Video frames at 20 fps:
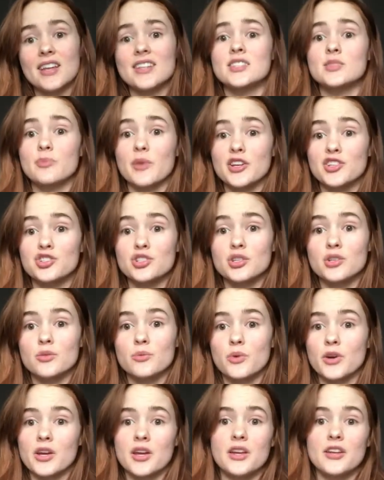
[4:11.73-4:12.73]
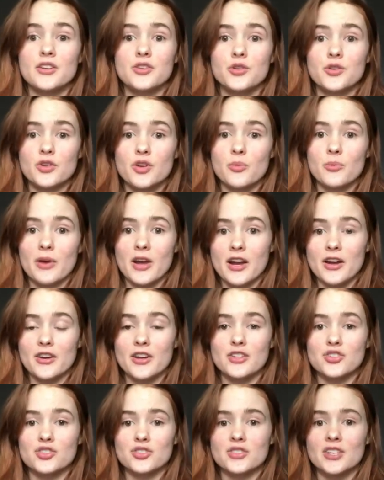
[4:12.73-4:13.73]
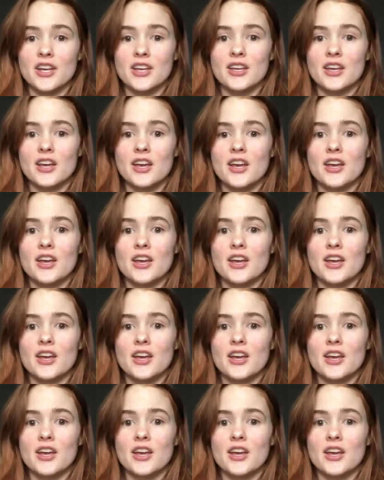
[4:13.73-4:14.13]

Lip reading: especially when you're comparing just like